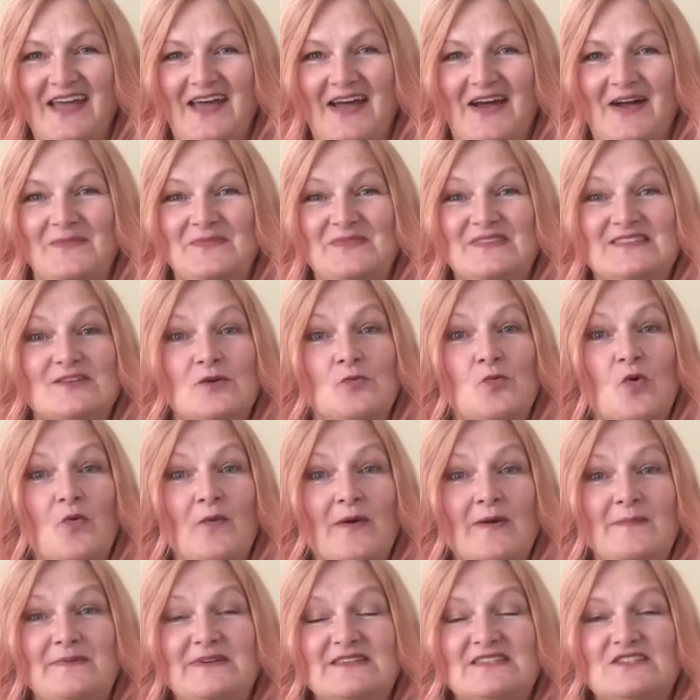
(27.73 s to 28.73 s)
And um, so what
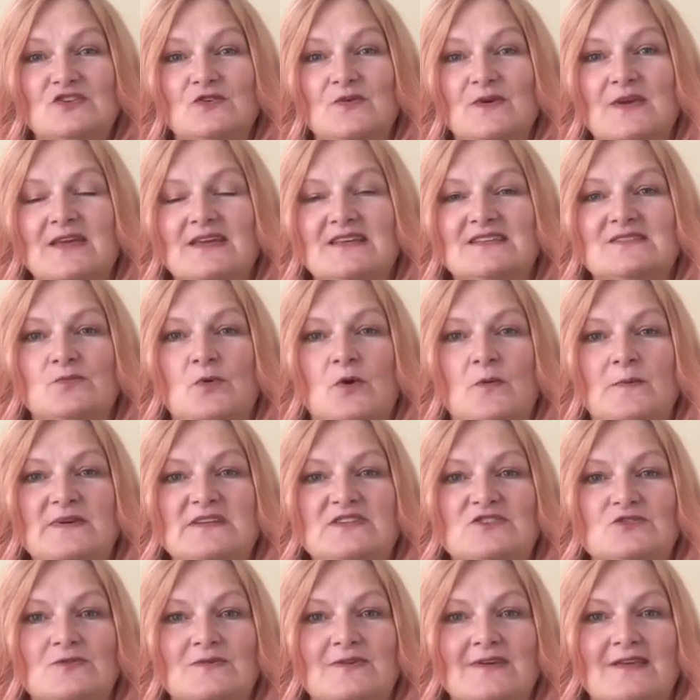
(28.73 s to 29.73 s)
we'll be doing is we'll be
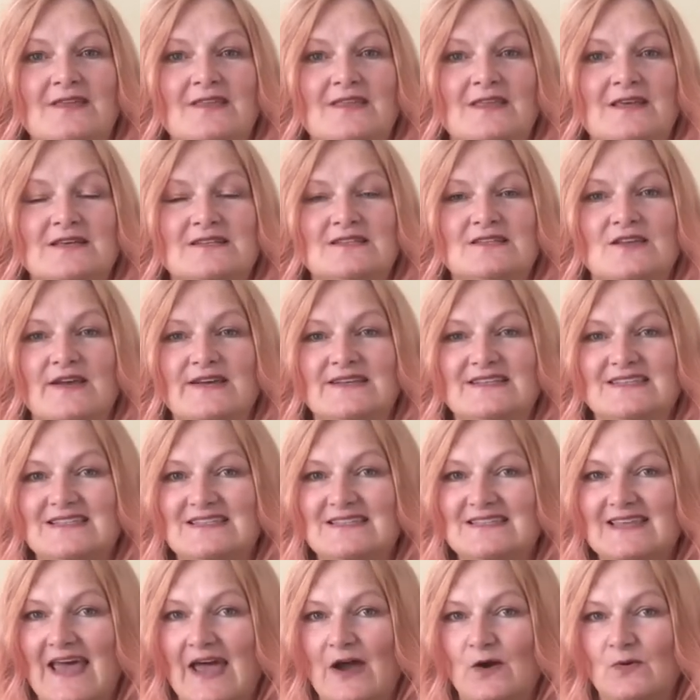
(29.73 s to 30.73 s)
doing things like
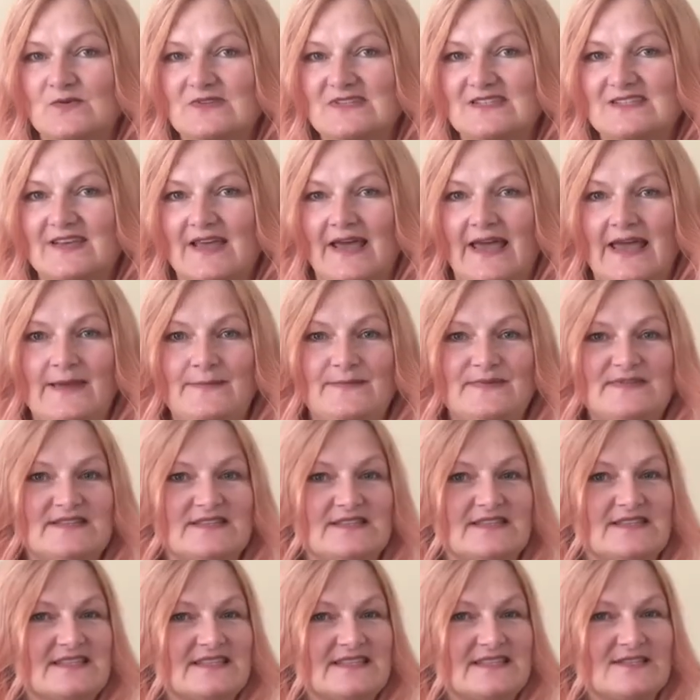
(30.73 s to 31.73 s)
soundscapes
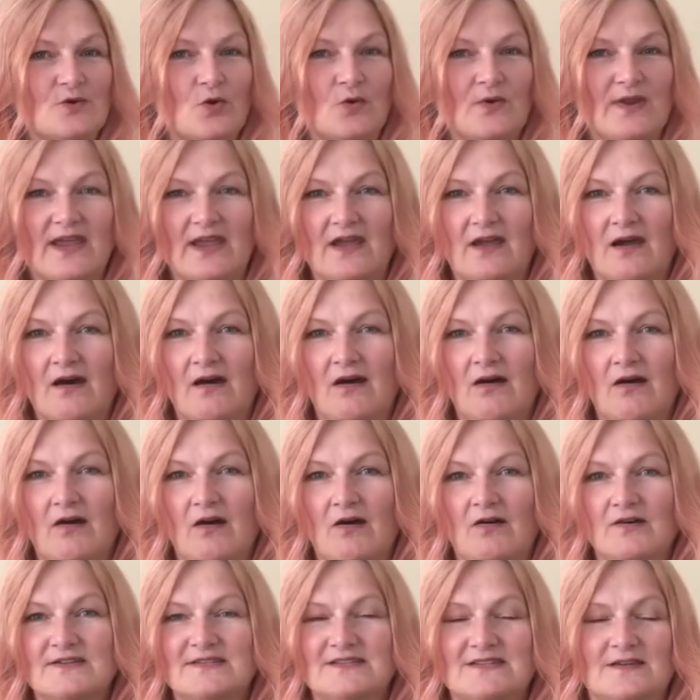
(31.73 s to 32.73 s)
and sonic
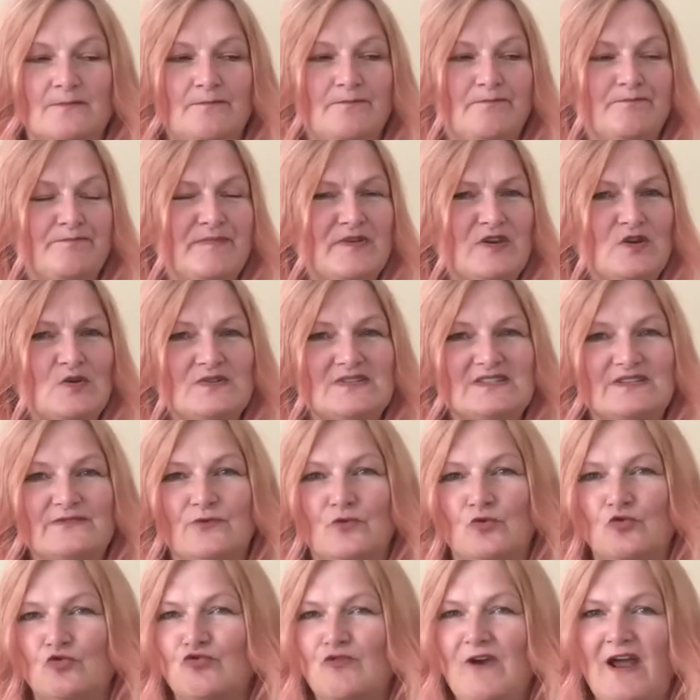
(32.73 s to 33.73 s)
art and
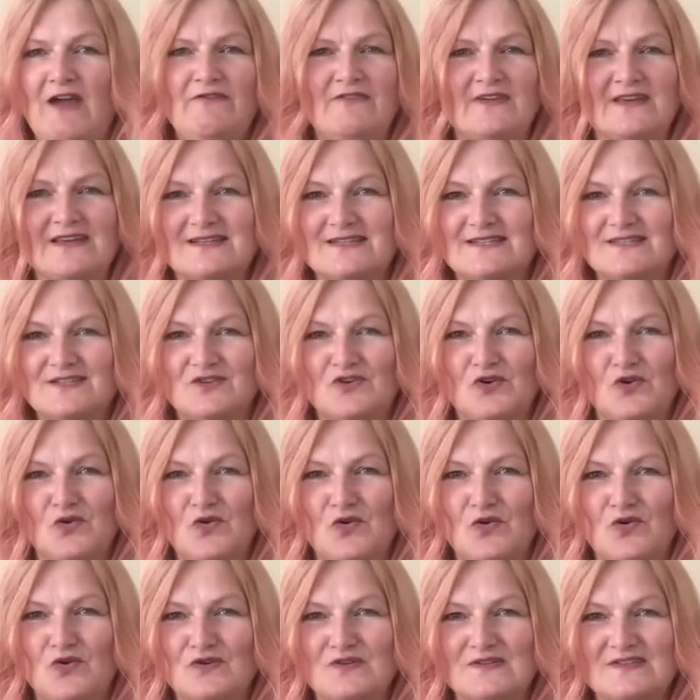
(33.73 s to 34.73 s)
beautiful graphic
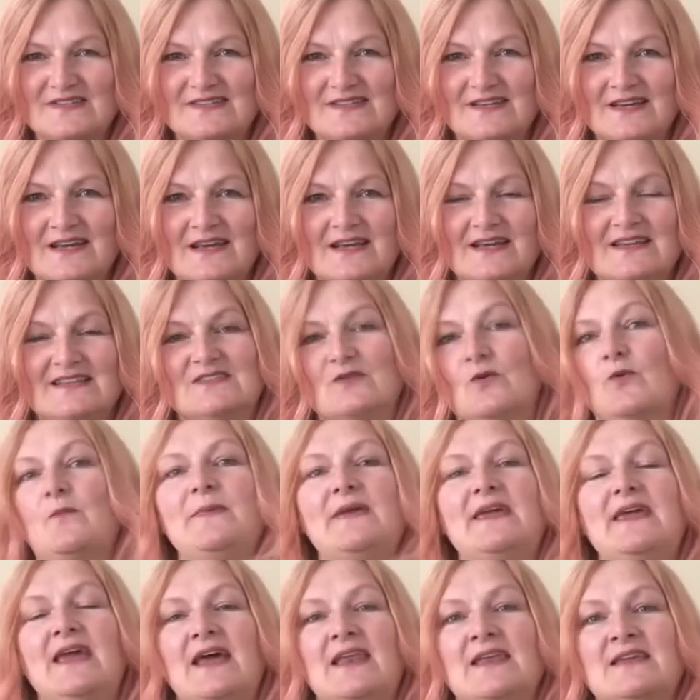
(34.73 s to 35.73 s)
scores. So we'll
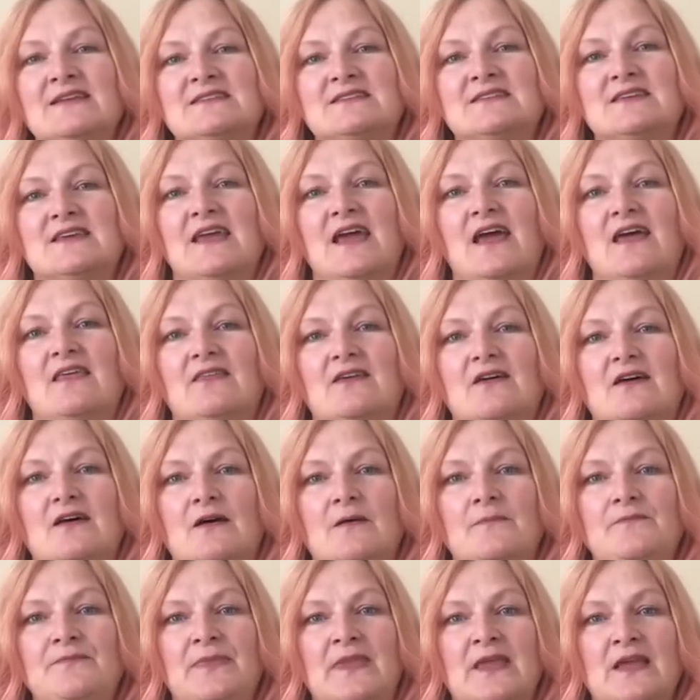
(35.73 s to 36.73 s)
be getting
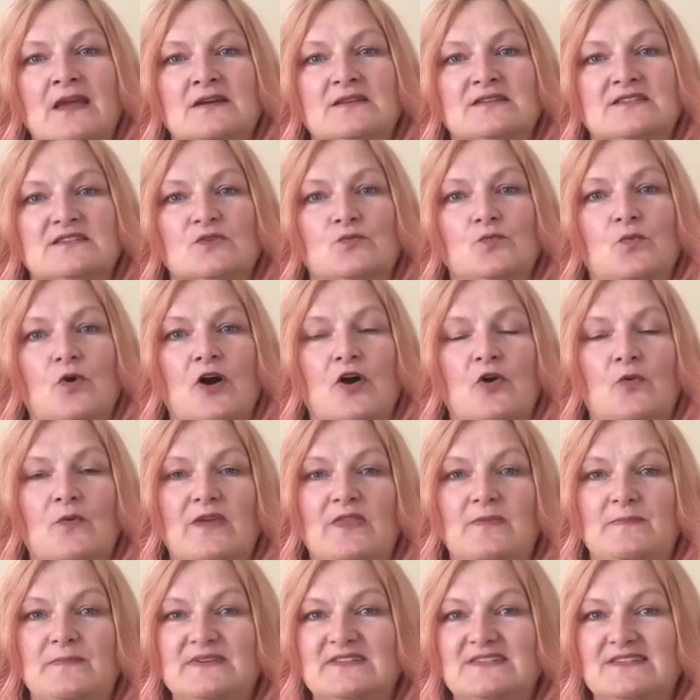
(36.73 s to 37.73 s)
together to work
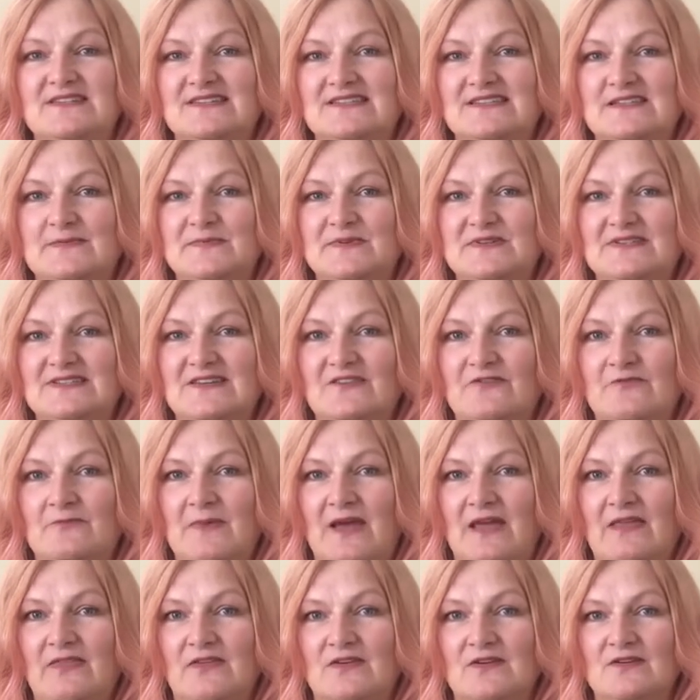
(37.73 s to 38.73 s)
with participative
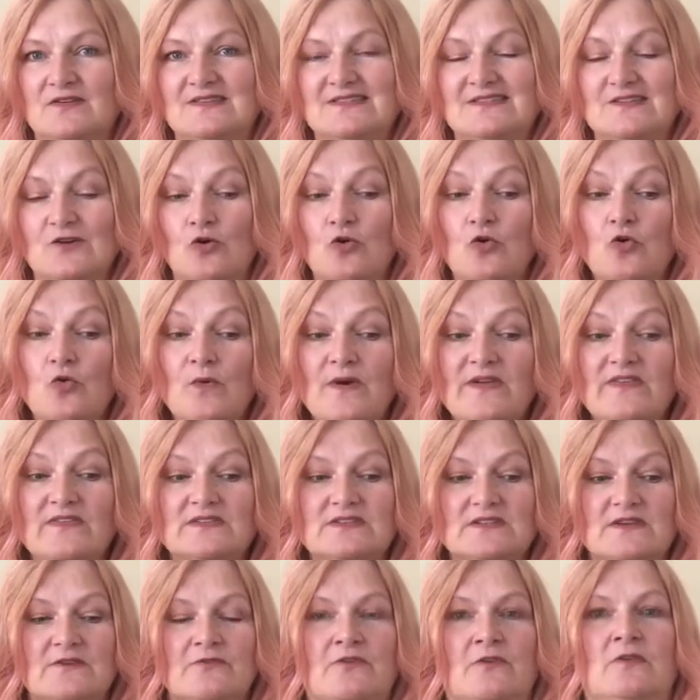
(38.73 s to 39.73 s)
methods, all with
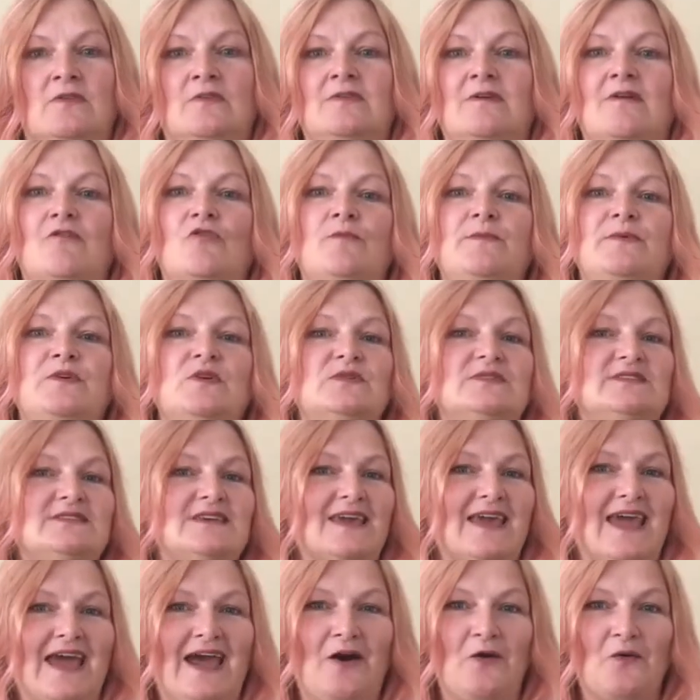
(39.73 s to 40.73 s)
different
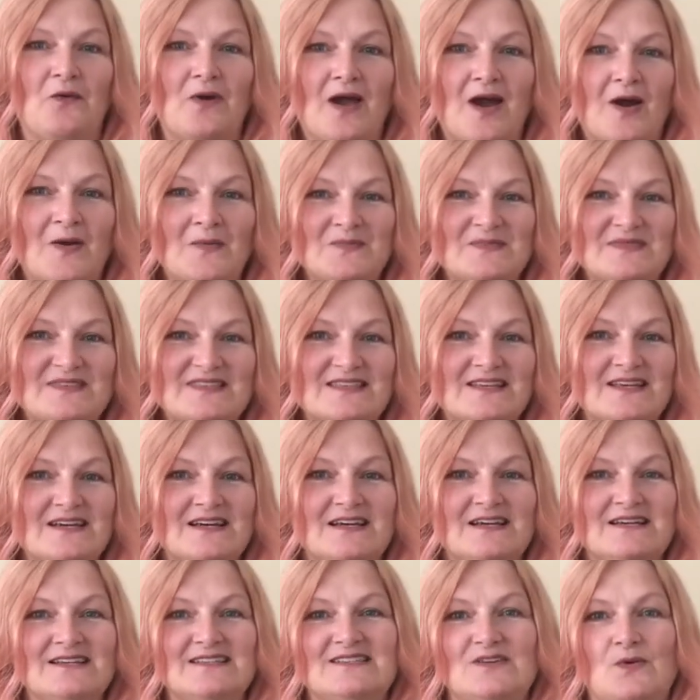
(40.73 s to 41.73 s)
therapeutic outcomes.
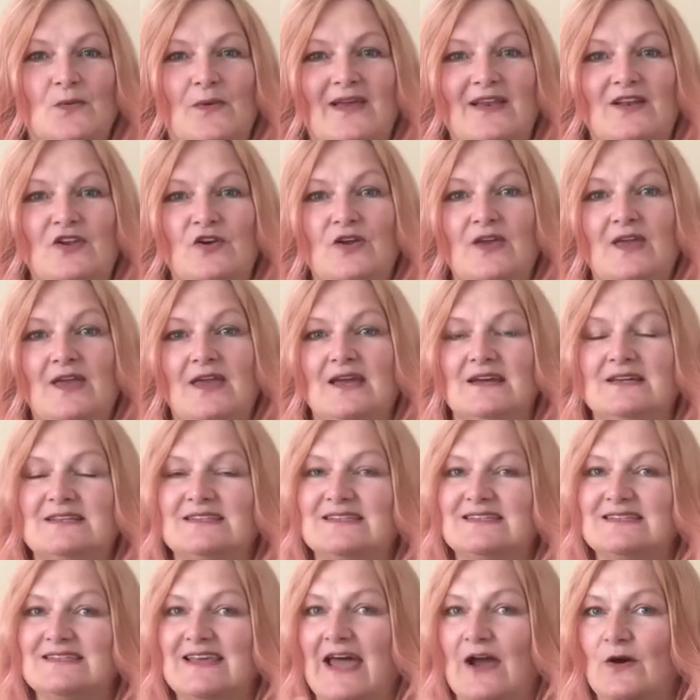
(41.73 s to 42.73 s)
So we're looking at
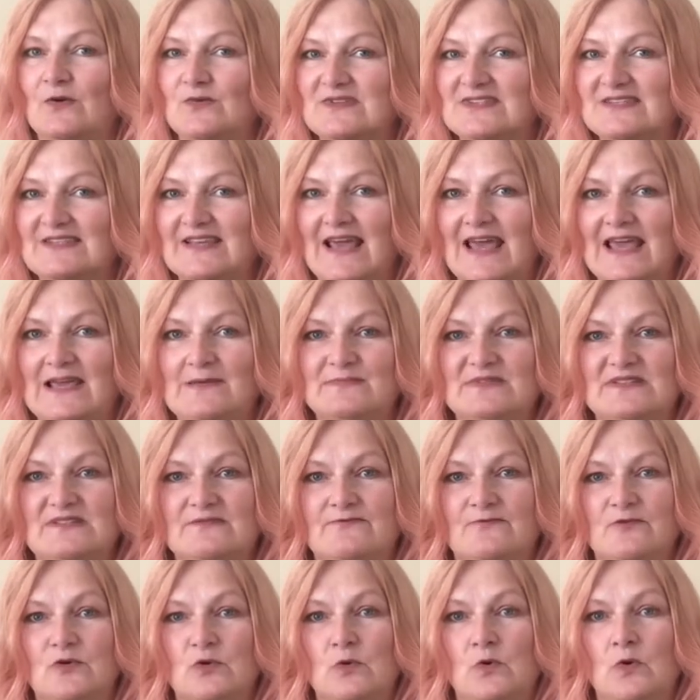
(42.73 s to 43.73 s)
soundscapes
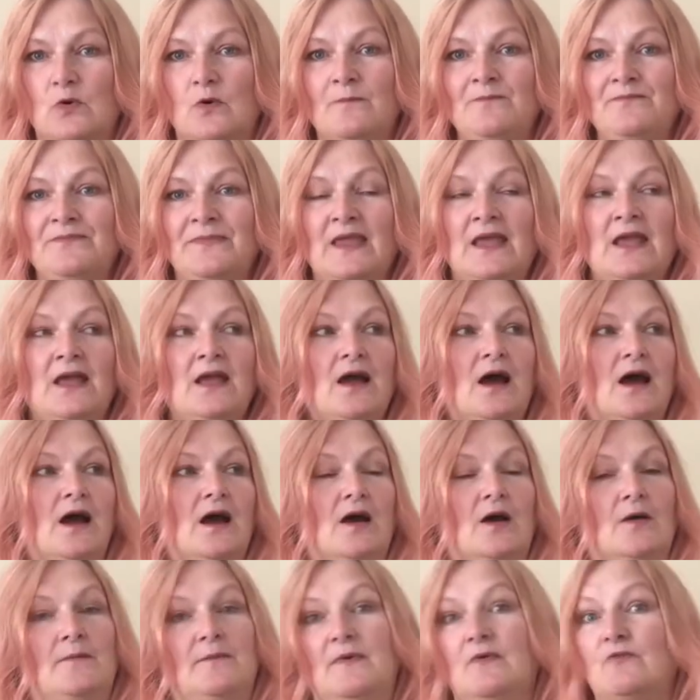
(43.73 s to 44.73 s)
for
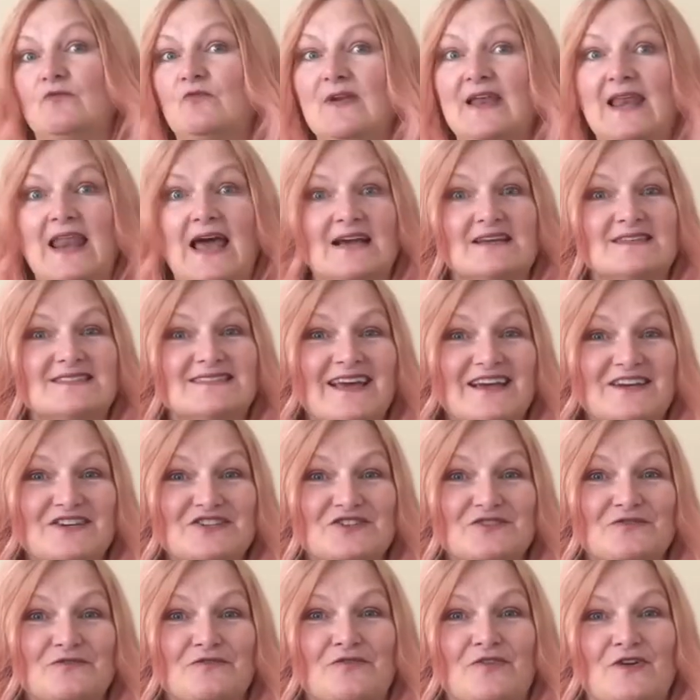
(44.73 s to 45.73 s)
um,
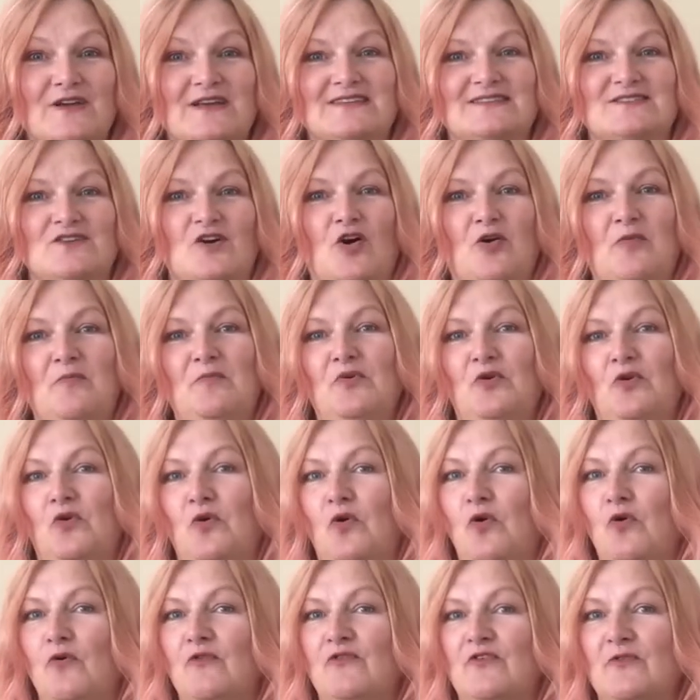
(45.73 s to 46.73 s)
relaxation, for example,
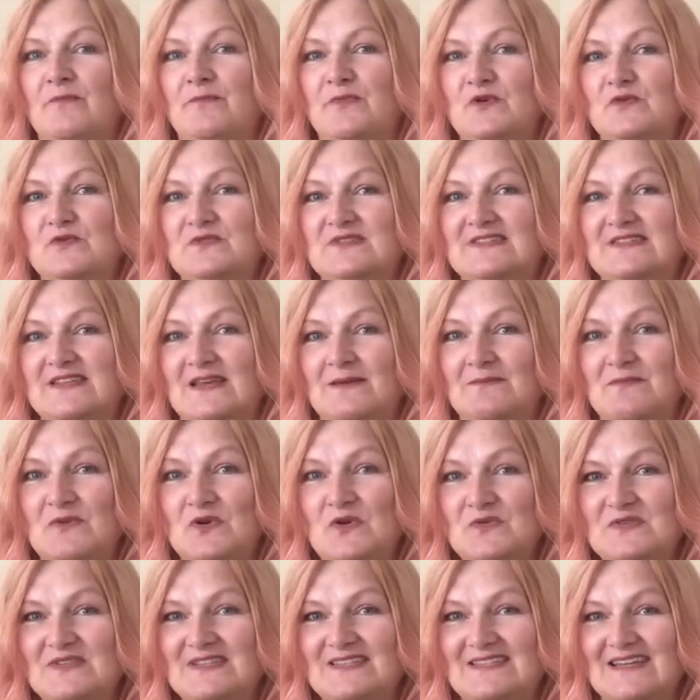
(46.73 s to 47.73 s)
or for boosting
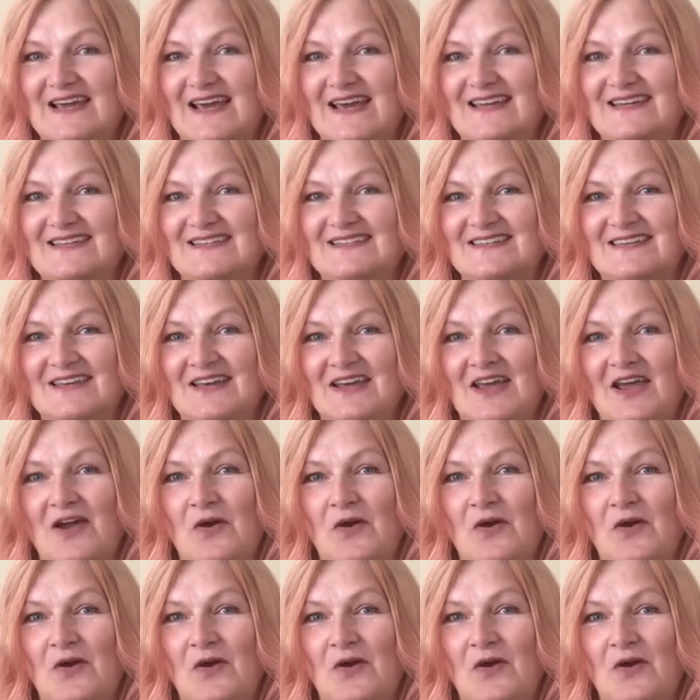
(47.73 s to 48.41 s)
mood state.